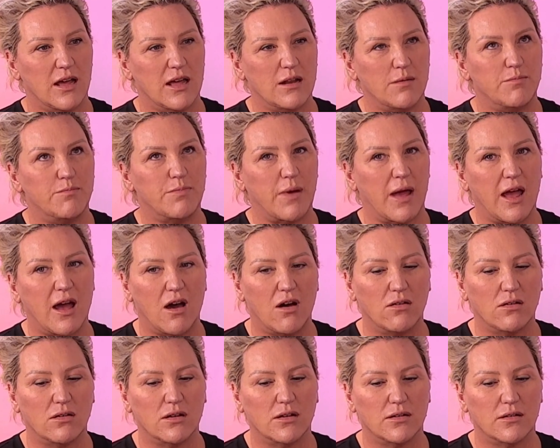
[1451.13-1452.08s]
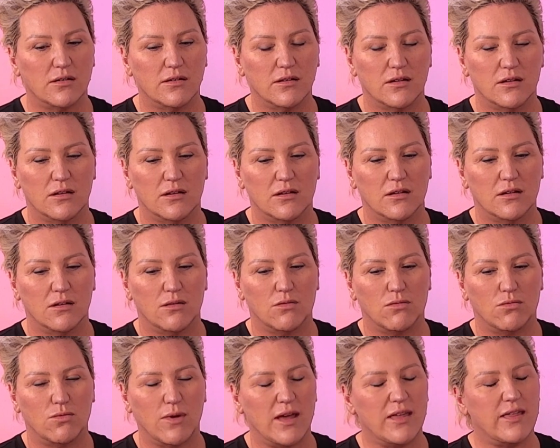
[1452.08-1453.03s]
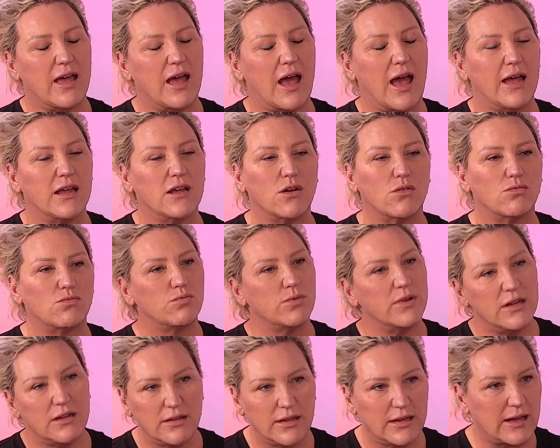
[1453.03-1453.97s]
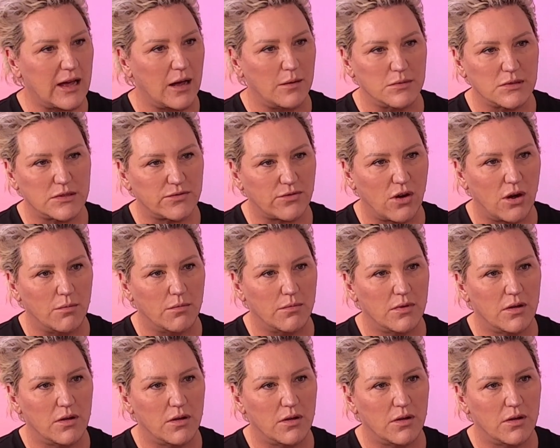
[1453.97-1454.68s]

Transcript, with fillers: and about where their anger really comes from.